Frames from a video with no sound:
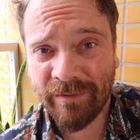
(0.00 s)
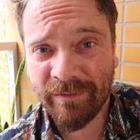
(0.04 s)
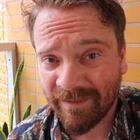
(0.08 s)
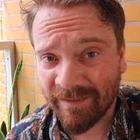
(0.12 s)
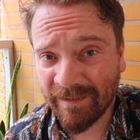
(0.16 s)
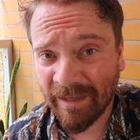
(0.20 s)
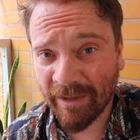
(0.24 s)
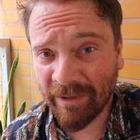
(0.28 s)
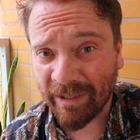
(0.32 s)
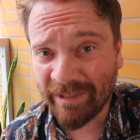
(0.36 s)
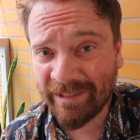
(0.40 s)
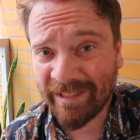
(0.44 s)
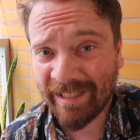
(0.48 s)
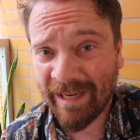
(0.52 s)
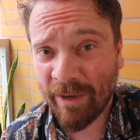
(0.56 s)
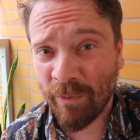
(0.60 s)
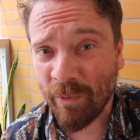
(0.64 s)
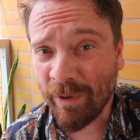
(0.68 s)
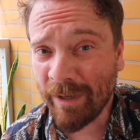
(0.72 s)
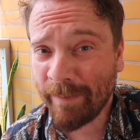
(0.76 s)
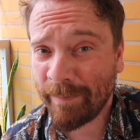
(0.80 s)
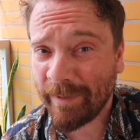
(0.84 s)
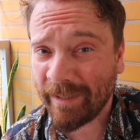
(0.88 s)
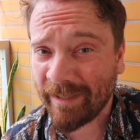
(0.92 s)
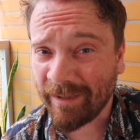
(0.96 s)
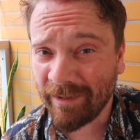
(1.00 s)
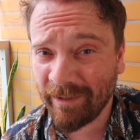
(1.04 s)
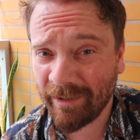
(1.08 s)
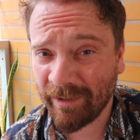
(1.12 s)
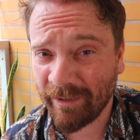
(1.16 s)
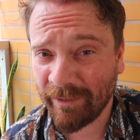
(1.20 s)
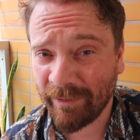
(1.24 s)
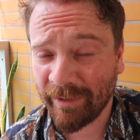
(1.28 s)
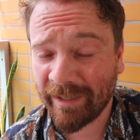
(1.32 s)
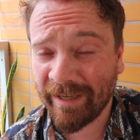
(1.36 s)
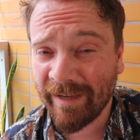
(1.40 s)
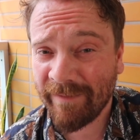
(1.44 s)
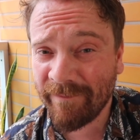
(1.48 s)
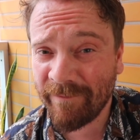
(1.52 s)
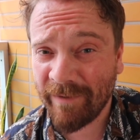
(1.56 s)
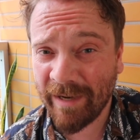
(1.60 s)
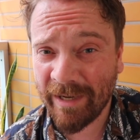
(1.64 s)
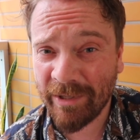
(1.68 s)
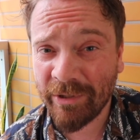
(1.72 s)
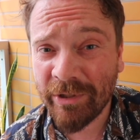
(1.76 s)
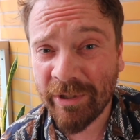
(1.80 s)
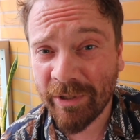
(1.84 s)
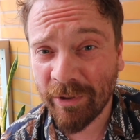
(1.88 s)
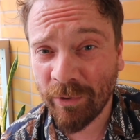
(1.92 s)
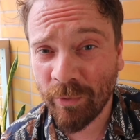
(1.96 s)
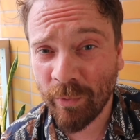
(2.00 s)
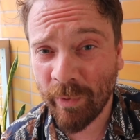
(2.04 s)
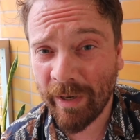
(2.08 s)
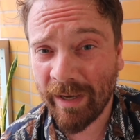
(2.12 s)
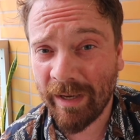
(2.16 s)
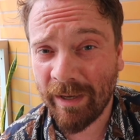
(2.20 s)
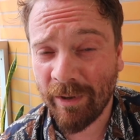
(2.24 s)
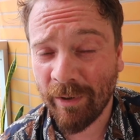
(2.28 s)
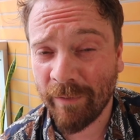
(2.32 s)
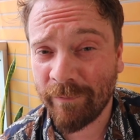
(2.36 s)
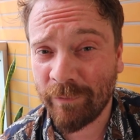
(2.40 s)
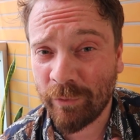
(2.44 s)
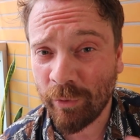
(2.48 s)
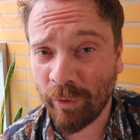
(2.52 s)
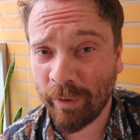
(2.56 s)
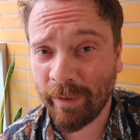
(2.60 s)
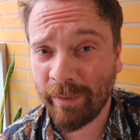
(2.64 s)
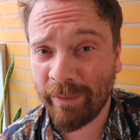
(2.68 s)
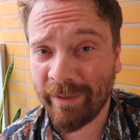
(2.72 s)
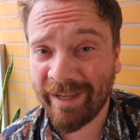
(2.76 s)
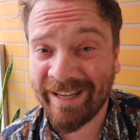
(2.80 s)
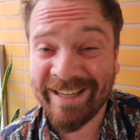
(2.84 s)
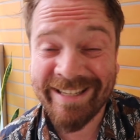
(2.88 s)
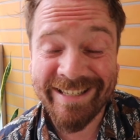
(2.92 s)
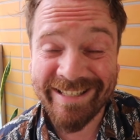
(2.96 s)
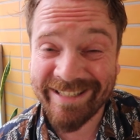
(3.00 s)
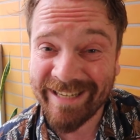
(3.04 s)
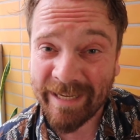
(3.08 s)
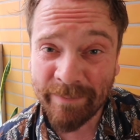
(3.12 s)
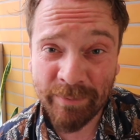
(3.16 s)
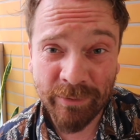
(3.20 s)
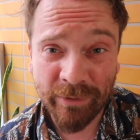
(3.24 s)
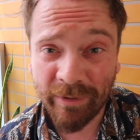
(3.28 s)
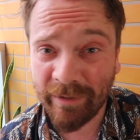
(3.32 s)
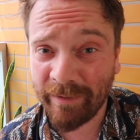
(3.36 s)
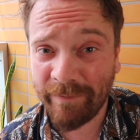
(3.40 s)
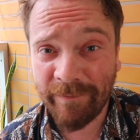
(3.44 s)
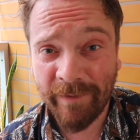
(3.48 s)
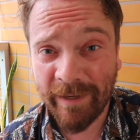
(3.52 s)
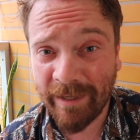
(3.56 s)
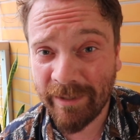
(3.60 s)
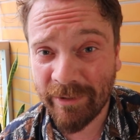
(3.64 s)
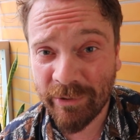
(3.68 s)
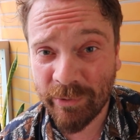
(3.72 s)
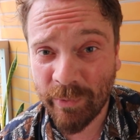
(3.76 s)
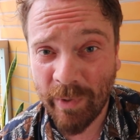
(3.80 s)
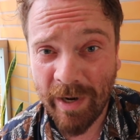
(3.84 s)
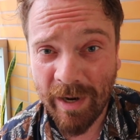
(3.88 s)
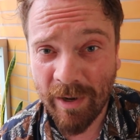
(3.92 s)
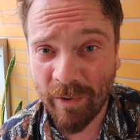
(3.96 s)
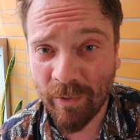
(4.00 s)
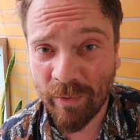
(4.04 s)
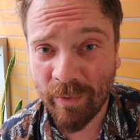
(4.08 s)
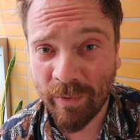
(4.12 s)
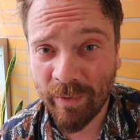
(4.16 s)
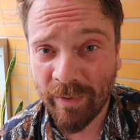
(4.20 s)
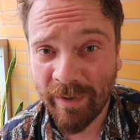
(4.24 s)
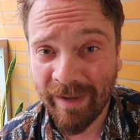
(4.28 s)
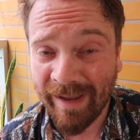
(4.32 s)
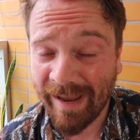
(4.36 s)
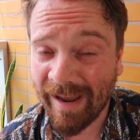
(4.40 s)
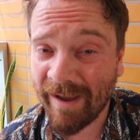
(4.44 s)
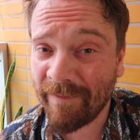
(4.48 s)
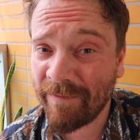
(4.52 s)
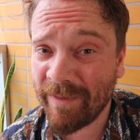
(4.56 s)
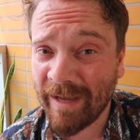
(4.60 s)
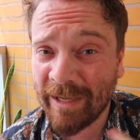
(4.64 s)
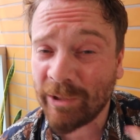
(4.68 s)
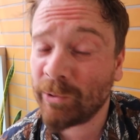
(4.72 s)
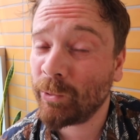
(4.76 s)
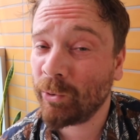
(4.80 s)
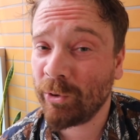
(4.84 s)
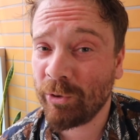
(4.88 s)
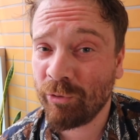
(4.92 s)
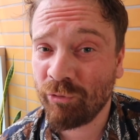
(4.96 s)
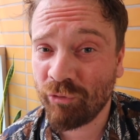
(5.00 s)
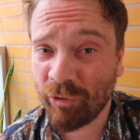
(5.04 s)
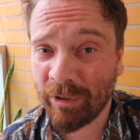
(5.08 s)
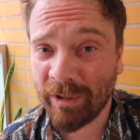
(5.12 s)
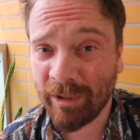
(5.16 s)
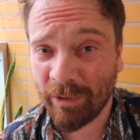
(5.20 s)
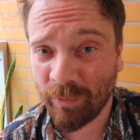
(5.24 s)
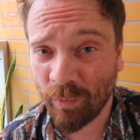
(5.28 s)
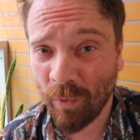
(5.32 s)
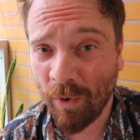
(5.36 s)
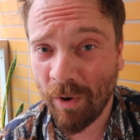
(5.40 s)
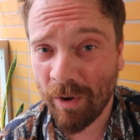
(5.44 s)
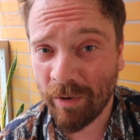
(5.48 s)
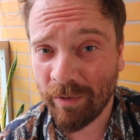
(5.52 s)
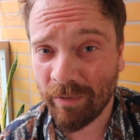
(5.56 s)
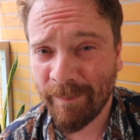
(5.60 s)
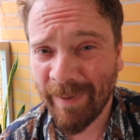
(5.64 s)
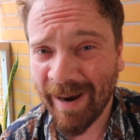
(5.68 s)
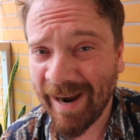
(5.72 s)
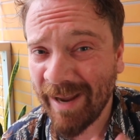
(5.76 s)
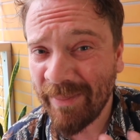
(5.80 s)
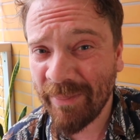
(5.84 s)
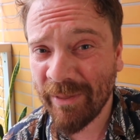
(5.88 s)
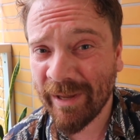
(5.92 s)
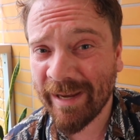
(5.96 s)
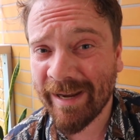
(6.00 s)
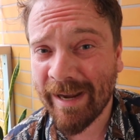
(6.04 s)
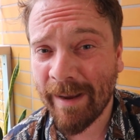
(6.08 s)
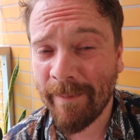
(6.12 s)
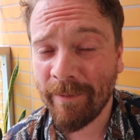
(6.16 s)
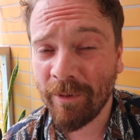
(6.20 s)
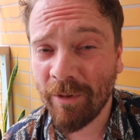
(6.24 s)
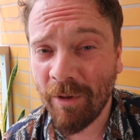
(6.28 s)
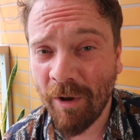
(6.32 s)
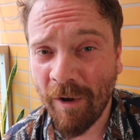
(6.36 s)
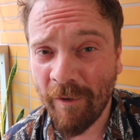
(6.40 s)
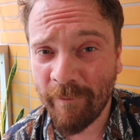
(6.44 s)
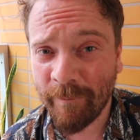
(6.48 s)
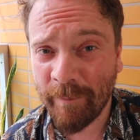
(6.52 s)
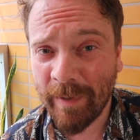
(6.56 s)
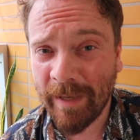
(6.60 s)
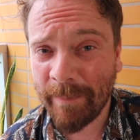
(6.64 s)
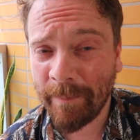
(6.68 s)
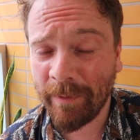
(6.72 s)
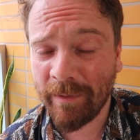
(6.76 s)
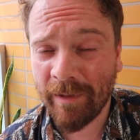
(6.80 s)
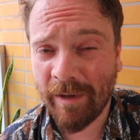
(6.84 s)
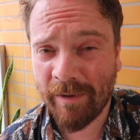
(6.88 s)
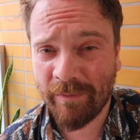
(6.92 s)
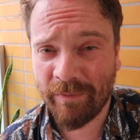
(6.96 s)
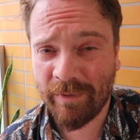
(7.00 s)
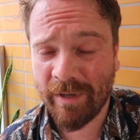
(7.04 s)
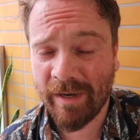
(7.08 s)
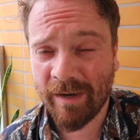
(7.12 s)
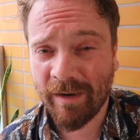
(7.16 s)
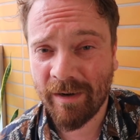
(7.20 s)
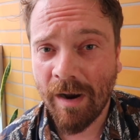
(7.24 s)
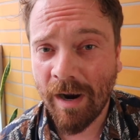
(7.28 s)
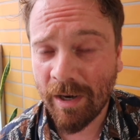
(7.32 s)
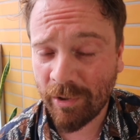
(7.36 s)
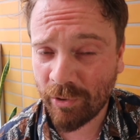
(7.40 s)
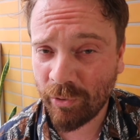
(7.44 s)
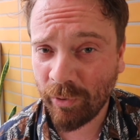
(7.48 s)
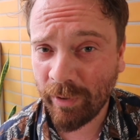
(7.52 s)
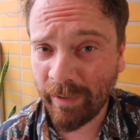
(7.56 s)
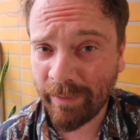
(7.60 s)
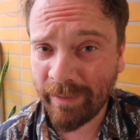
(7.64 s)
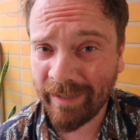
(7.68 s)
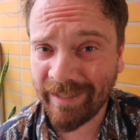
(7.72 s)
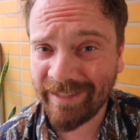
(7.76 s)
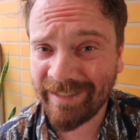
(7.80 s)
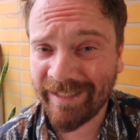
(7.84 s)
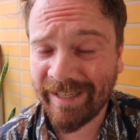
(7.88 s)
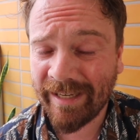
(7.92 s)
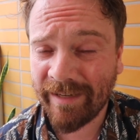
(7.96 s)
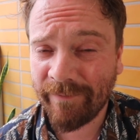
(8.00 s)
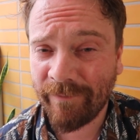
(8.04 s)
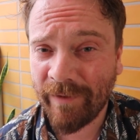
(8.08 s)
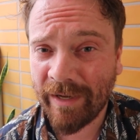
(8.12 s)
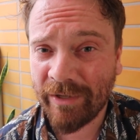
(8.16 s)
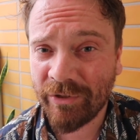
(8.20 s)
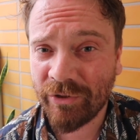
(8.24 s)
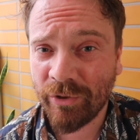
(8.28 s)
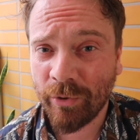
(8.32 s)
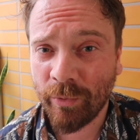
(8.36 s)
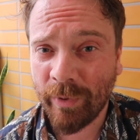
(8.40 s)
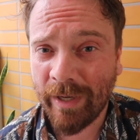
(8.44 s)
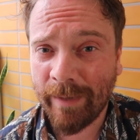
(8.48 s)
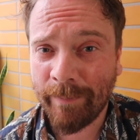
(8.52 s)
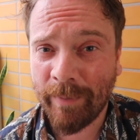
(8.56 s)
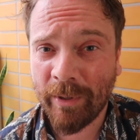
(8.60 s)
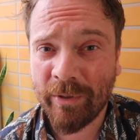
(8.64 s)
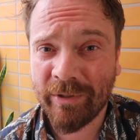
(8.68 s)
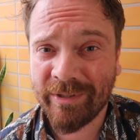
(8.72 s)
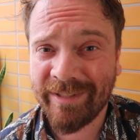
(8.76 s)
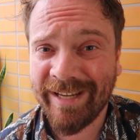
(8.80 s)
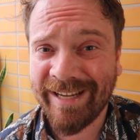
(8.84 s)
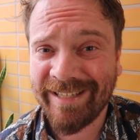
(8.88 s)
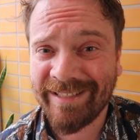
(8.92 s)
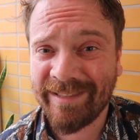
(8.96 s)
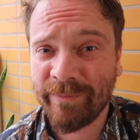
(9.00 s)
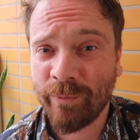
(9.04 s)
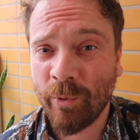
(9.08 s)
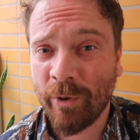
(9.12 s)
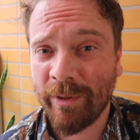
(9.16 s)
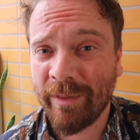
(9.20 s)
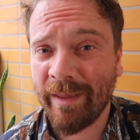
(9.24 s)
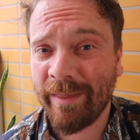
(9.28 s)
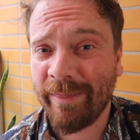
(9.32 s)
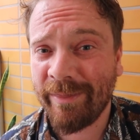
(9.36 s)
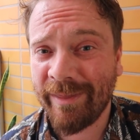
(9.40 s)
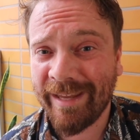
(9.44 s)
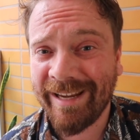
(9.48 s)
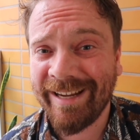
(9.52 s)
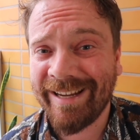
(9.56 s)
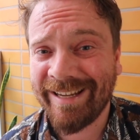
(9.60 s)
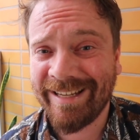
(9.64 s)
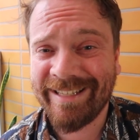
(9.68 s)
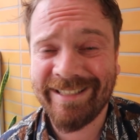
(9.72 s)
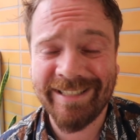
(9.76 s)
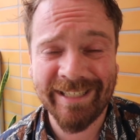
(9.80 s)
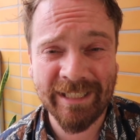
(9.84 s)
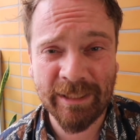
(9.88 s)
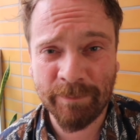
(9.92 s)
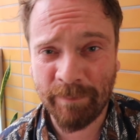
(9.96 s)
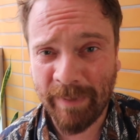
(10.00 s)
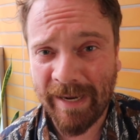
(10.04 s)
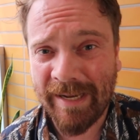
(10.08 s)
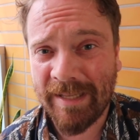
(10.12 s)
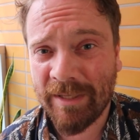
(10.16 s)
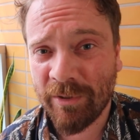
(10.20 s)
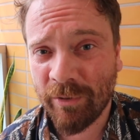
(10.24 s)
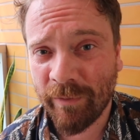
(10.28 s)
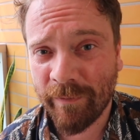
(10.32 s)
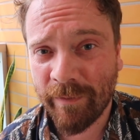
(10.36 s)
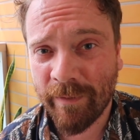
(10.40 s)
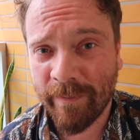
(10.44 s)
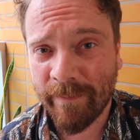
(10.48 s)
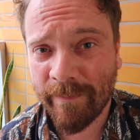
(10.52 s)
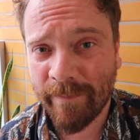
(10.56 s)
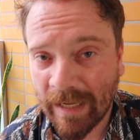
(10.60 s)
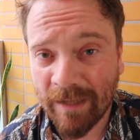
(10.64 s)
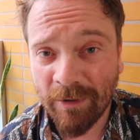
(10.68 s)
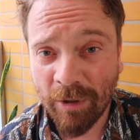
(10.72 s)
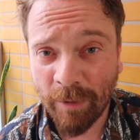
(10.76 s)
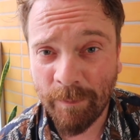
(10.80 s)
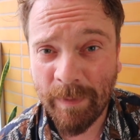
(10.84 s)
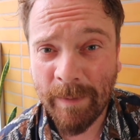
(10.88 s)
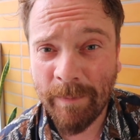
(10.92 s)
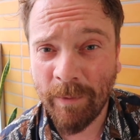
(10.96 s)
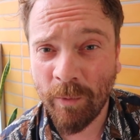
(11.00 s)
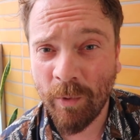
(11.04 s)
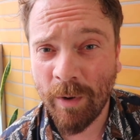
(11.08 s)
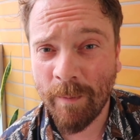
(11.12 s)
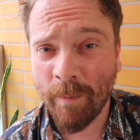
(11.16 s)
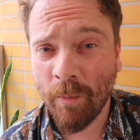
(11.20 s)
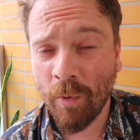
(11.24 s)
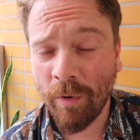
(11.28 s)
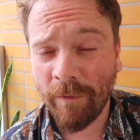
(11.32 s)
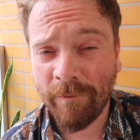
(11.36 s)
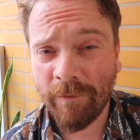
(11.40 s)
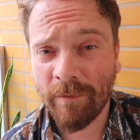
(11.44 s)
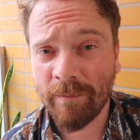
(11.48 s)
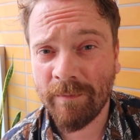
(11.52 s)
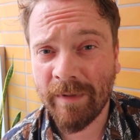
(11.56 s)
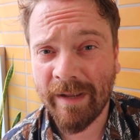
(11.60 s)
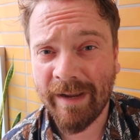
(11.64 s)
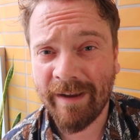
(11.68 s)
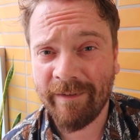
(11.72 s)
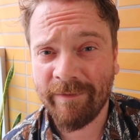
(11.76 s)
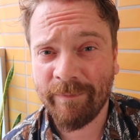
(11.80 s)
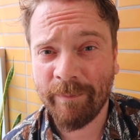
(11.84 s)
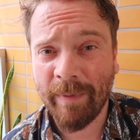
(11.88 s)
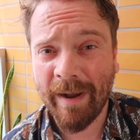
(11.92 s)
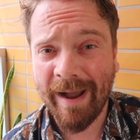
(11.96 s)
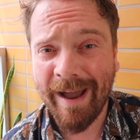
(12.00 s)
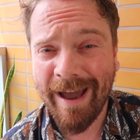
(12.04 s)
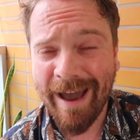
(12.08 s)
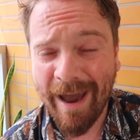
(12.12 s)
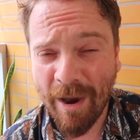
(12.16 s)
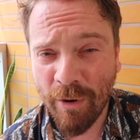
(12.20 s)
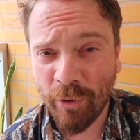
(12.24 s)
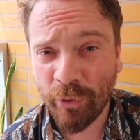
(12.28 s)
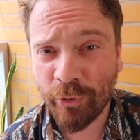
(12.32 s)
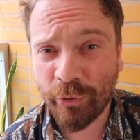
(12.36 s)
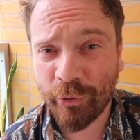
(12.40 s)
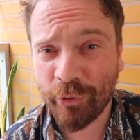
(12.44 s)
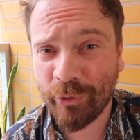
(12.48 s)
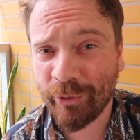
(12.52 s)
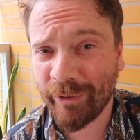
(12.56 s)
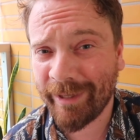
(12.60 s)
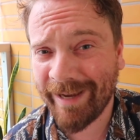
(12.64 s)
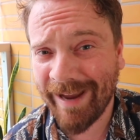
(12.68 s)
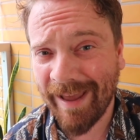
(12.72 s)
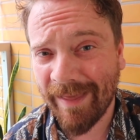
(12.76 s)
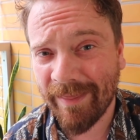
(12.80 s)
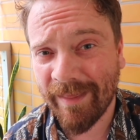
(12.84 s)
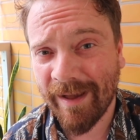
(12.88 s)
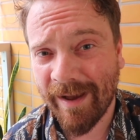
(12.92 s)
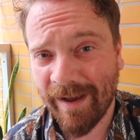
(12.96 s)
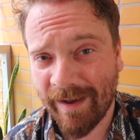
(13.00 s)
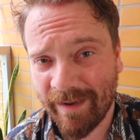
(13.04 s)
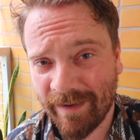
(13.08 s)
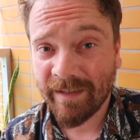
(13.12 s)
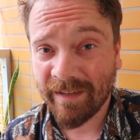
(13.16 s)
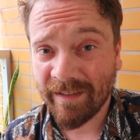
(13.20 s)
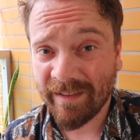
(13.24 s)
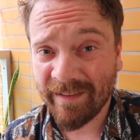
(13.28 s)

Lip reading: Now listen, I want to be clear, the conventional way of doing things is absolutely fine as well, if that's what you really want. But I think a lot of people out there are doing things a conventional way because that's what they think is expected of them. A lot of people want more from life, but how do you get that?